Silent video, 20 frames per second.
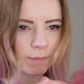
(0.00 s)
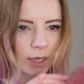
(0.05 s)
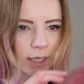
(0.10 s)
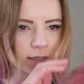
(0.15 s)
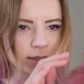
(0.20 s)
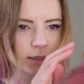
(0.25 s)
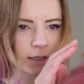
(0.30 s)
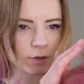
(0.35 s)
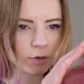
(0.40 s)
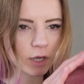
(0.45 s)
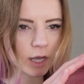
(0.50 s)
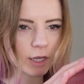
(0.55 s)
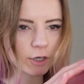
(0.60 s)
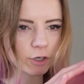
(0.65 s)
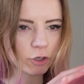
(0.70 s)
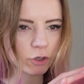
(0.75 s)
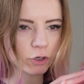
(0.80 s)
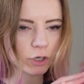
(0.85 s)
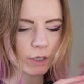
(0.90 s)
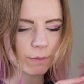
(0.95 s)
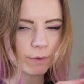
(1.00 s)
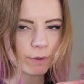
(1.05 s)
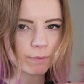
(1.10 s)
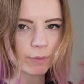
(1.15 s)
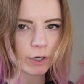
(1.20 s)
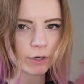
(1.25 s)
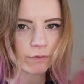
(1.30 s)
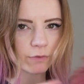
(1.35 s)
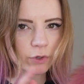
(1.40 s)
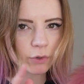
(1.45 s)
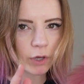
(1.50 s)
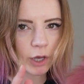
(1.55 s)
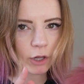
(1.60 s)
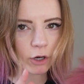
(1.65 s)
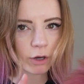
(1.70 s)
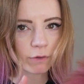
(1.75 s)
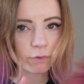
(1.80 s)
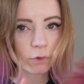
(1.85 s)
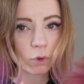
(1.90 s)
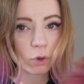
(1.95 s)
might sound kind of creepy, but if you cut
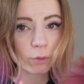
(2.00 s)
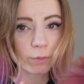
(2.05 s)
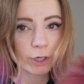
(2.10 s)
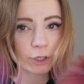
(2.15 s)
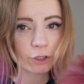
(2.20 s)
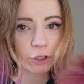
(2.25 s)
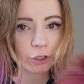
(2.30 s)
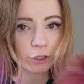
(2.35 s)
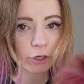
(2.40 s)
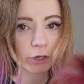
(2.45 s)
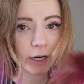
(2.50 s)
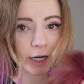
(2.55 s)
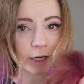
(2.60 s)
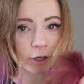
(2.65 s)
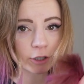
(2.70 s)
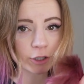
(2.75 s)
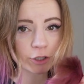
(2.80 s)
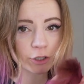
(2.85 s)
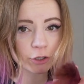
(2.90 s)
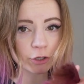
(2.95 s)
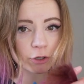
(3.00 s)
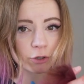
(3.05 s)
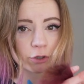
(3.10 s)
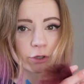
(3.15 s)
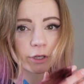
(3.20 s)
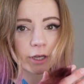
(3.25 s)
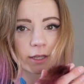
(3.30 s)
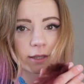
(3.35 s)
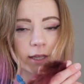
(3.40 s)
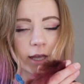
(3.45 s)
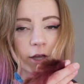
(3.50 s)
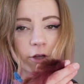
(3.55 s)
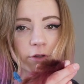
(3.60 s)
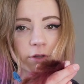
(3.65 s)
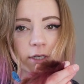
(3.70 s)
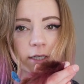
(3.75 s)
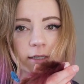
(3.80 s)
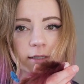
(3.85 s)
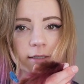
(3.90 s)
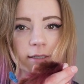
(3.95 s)
off a whole bunch of your hair and took a look at the
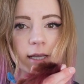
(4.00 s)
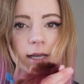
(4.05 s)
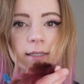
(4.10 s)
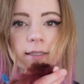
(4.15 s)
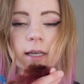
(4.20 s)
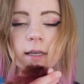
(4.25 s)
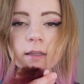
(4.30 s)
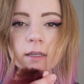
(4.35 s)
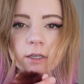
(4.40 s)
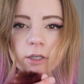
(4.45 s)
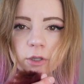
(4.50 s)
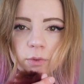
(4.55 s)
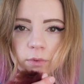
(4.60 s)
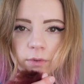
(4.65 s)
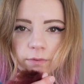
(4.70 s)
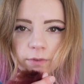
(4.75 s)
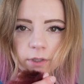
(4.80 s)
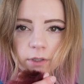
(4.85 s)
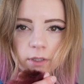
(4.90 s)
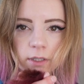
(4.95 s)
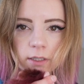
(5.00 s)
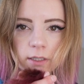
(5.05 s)
healthy insides, I think you would feel the